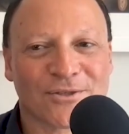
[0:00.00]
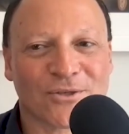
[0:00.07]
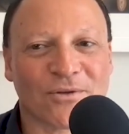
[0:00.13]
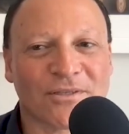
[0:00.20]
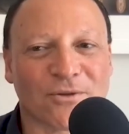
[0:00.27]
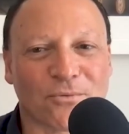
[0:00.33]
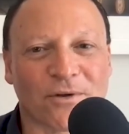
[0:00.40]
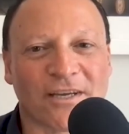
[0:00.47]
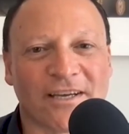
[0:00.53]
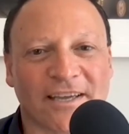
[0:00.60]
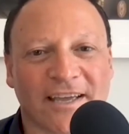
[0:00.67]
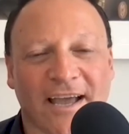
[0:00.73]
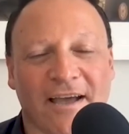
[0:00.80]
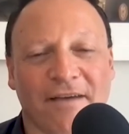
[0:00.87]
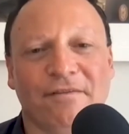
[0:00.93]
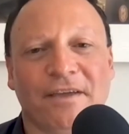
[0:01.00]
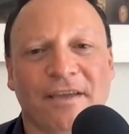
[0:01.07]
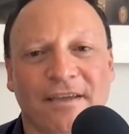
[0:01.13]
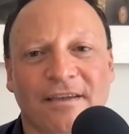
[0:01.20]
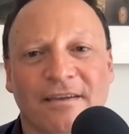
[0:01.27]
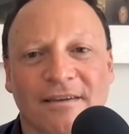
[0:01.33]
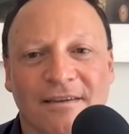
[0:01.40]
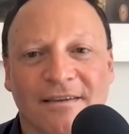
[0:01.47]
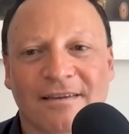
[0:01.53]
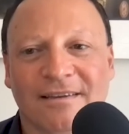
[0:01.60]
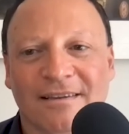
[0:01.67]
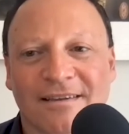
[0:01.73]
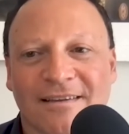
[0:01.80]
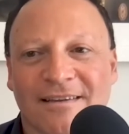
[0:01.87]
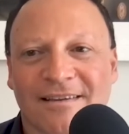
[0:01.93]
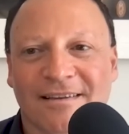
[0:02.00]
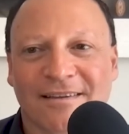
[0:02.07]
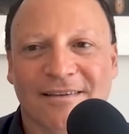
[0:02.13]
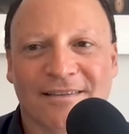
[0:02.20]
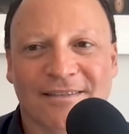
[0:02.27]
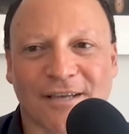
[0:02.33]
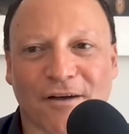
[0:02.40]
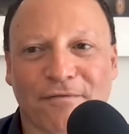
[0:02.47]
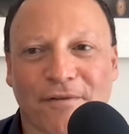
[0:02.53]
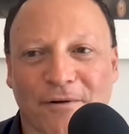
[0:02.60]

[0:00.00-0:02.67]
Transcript: So it's a really heavy cell